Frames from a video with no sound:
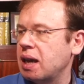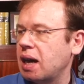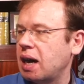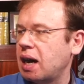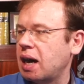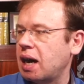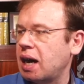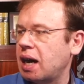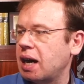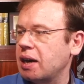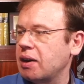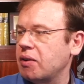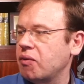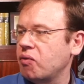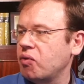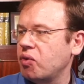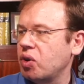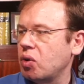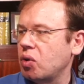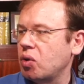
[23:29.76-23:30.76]
I
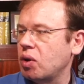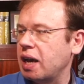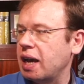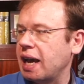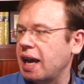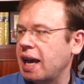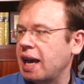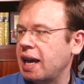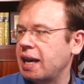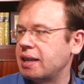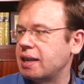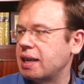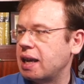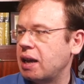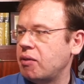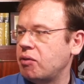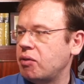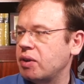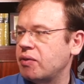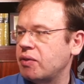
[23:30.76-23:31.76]
will add
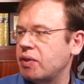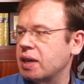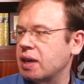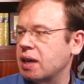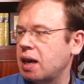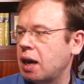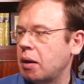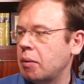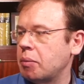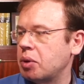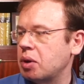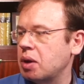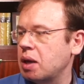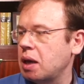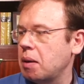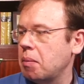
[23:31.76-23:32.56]
everything up,